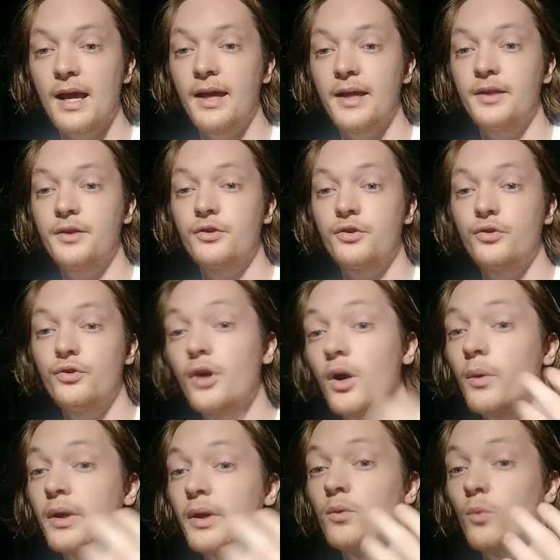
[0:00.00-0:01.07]
and
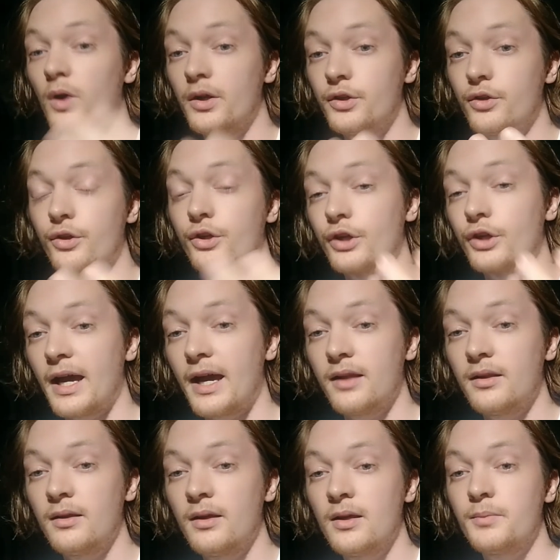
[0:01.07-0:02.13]
knowing what you're good at,